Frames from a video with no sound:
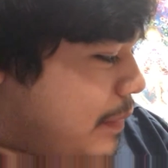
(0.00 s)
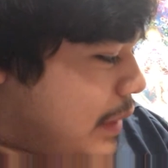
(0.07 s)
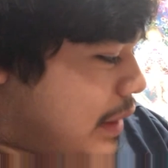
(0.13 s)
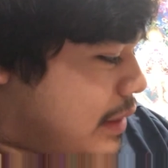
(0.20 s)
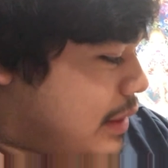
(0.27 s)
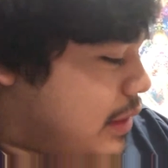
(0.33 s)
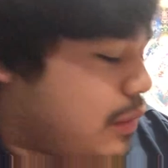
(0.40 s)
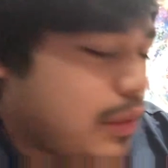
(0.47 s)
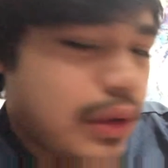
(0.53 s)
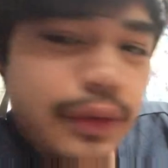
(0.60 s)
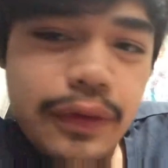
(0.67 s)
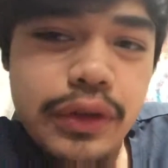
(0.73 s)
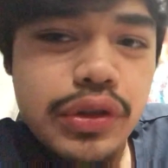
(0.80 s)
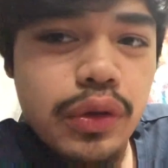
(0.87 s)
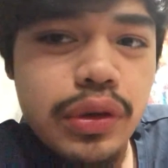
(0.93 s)
Is this really
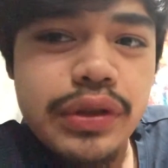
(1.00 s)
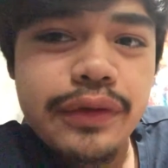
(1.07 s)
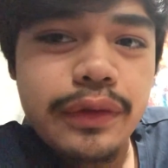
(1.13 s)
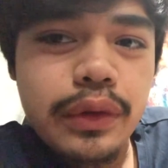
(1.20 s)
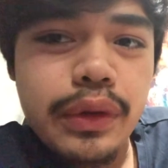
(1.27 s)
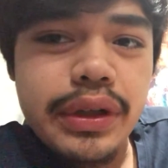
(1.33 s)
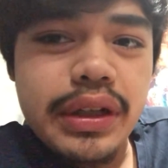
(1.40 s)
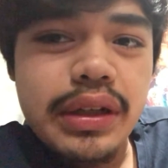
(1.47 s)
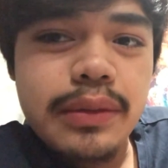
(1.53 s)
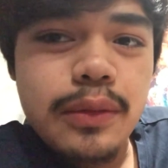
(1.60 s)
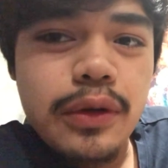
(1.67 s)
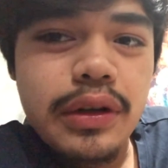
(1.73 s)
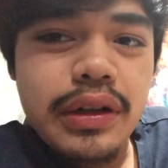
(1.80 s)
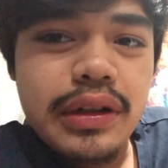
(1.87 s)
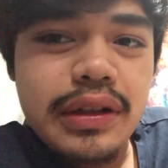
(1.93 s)
for George Floyd
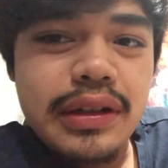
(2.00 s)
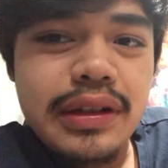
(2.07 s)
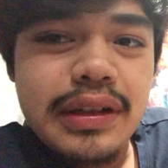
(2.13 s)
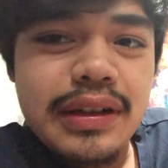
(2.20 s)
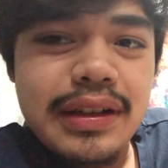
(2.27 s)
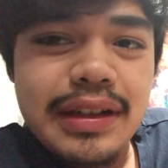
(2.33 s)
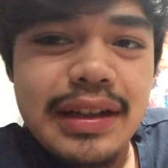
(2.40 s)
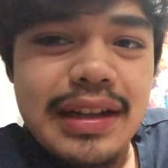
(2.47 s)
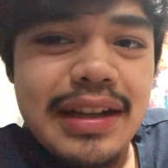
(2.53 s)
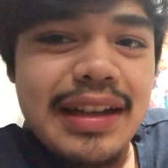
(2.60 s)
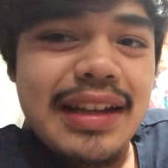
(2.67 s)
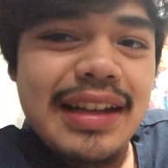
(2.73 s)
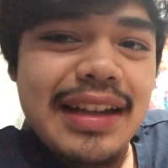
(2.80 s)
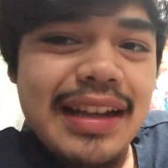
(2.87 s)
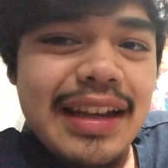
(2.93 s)
anymore?
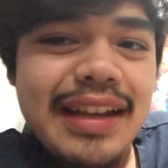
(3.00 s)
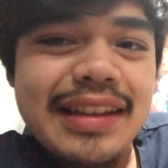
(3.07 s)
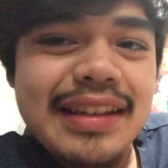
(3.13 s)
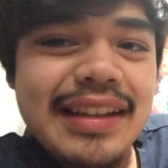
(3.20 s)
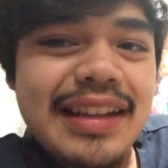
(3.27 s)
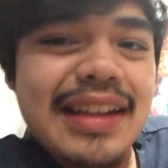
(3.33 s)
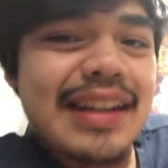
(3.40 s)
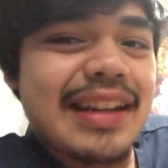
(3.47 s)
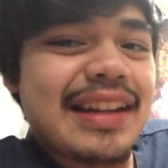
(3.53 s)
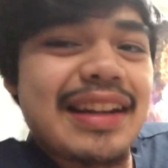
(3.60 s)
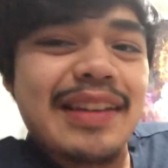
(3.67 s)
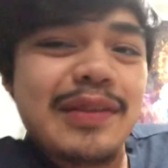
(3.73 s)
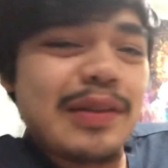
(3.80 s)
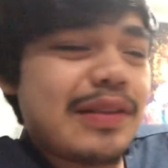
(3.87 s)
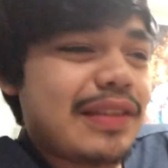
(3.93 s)
And then
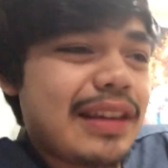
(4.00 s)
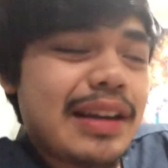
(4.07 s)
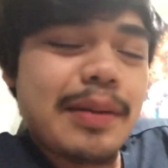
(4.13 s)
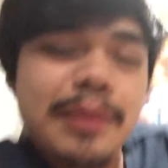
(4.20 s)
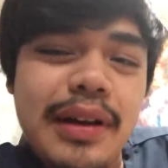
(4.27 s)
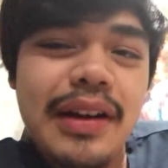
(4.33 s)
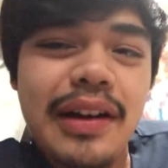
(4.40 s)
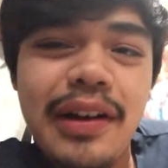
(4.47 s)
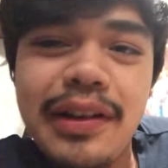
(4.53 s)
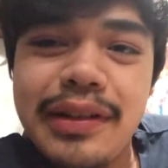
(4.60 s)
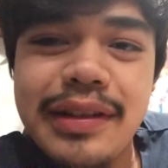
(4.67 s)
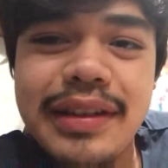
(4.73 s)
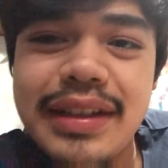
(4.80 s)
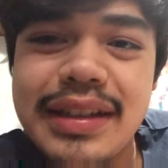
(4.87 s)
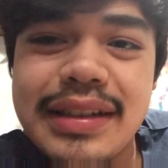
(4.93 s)
you think about all
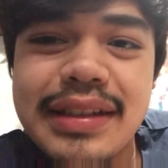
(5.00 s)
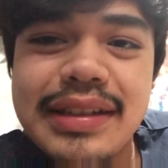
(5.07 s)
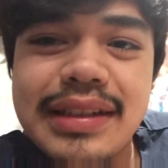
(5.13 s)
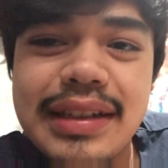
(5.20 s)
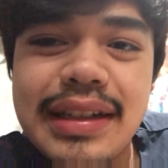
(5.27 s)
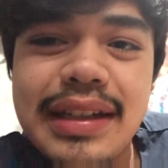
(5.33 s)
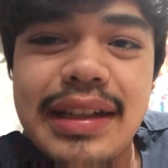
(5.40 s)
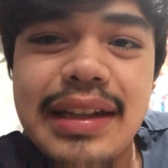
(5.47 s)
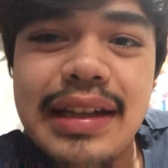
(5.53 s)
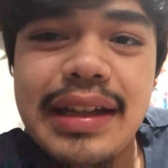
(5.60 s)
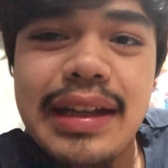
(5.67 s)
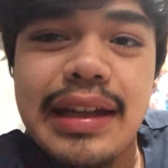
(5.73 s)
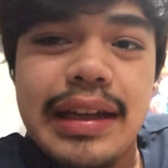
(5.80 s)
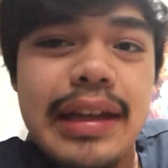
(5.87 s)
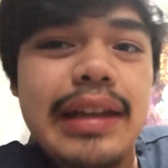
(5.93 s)
of this.
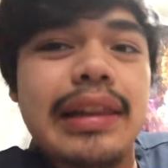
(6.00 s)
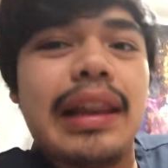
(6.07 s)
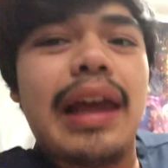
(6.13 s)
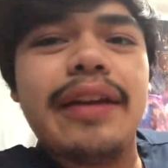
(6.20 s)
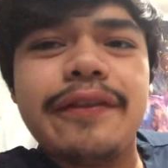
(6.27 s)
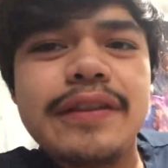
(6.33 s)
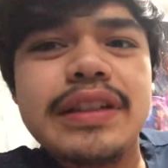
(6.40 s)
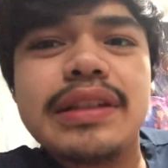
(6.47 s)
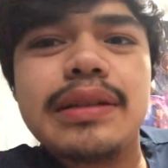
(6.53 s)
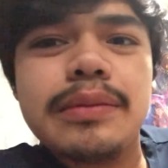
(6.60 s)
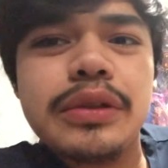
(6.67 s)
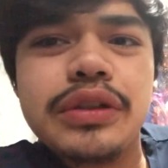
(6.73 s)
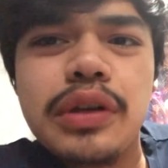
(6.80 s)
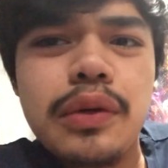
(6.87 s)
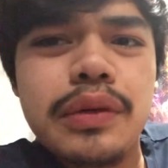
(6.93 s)
Life is some
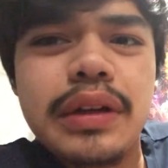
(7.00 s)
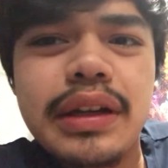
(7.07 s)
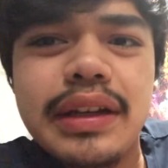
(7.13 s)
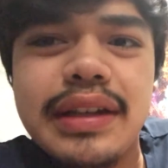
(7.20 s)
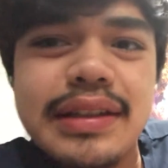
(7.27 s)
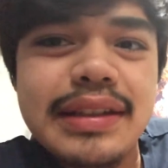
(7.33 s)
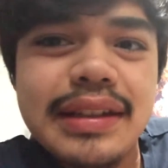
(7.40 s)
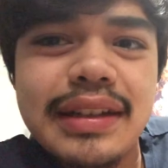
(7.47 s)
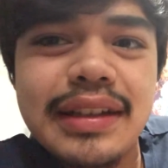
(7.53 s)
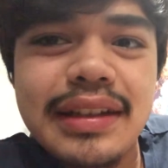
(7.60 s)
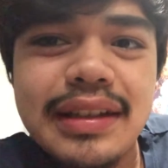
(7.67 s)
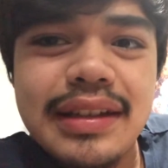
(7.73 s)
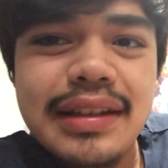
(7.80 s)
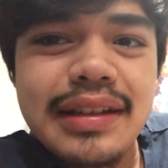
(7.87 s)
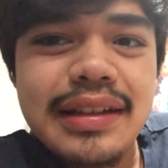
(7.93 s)
joke, isn't it?
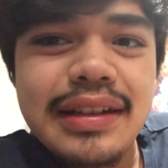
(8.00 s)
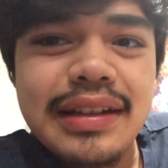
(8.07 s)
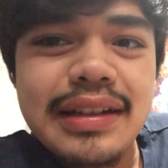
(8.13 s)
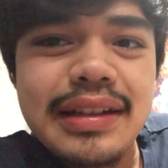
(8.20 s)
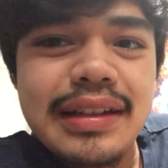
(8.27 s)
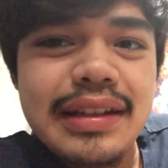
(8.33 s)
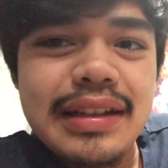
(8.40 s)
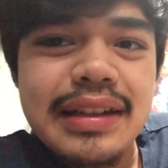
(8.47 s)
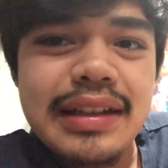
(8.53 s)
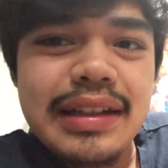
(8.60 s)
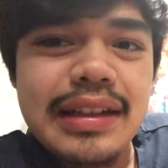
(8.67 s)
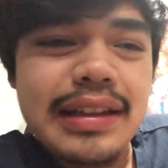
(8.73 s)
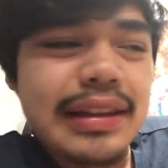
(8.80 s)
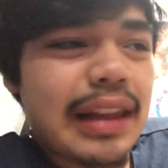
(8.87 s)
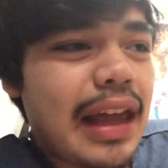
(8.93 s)

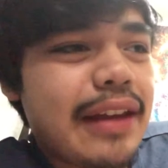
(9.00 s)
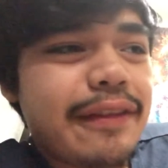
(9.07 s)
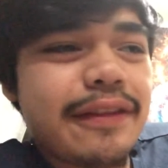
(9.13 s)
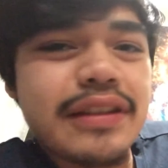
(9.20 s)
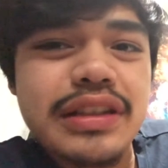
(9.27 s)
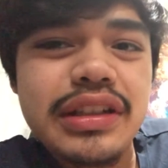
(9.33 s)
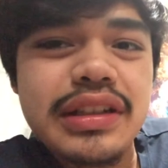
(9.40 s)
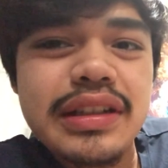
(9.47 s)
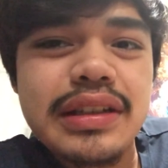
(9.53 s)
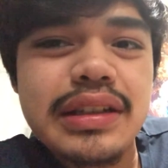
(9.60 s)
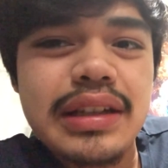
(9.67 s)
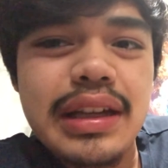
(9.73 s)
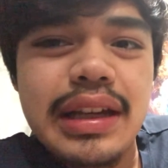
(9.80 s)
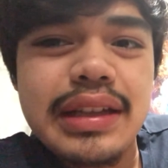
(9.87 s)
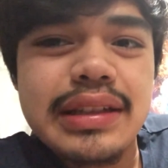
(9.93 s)
Life is just
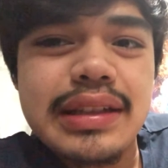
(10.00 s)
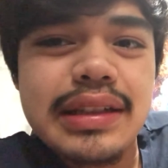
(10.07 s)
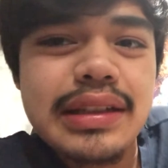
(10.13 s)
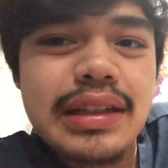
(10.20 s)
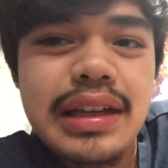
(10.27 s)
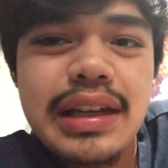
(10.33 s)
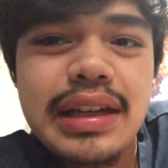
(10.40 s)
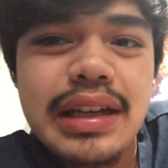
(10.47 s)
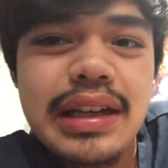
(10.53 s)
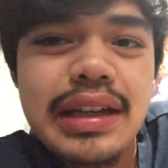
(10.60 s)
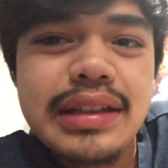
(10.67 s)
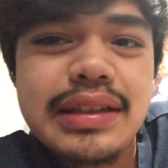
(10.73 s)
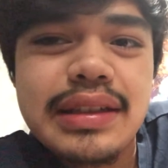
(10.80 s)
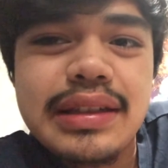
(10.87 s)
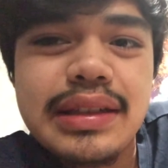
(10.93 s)
it's a
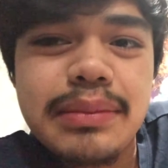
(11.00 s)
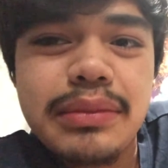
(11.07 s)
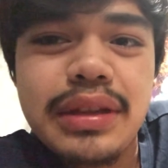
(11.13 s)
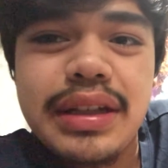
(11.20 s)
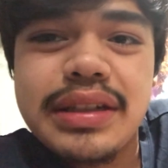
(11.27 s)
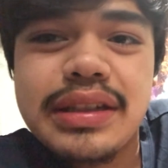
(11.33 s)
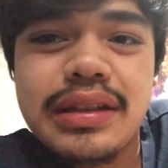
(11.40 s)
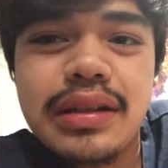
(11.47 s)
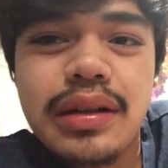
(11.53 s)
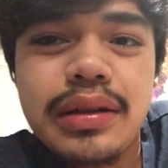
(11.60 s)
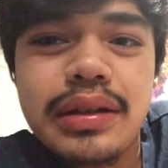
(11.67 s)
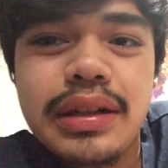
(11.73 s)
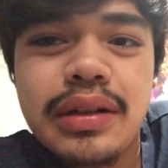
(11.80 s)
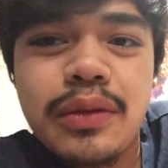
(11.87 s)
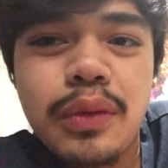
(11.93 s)
simulation
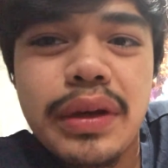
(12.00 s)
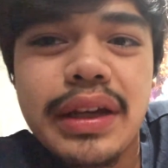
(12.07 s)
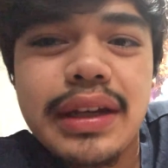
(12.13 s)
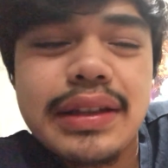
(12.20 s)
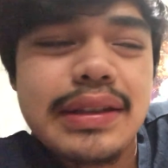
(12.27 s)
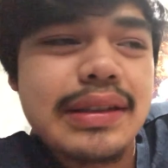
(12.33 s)
in a way.